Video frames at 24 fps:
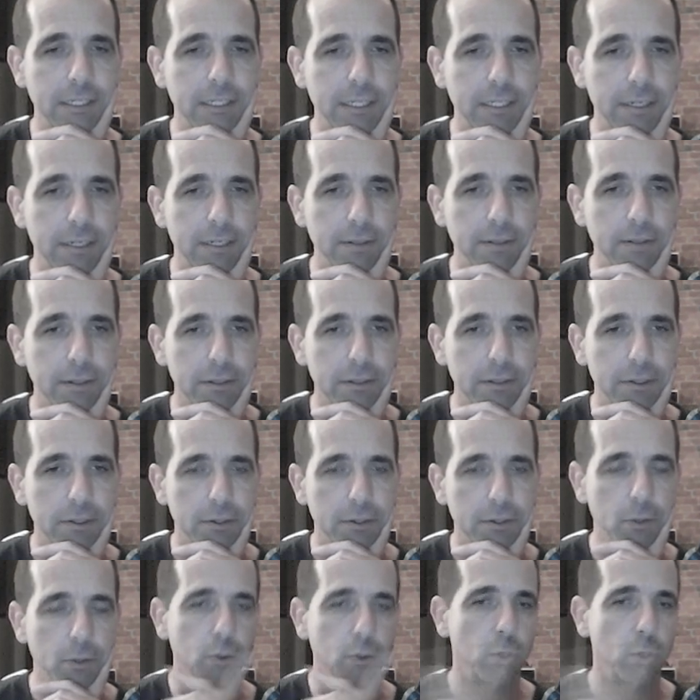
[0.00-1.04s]
You know,
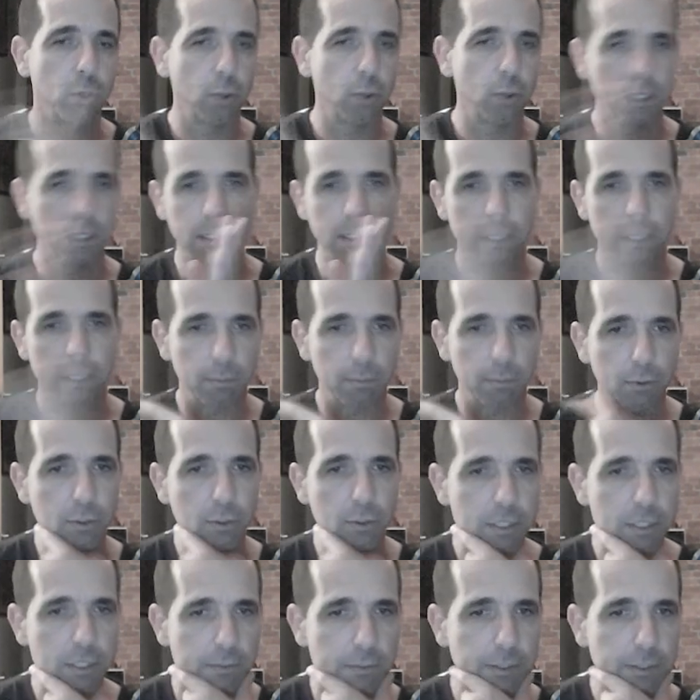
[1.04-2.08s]
all the queenside
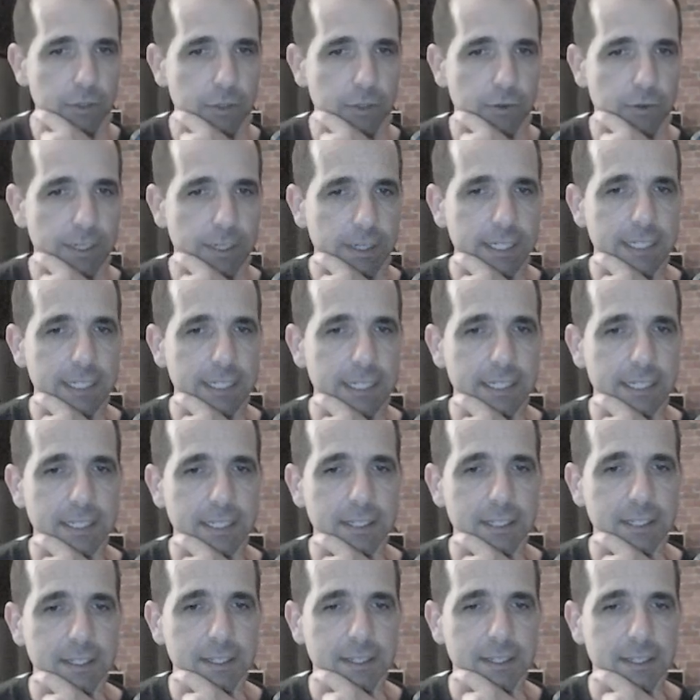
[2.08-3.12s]
pawns have been traded, and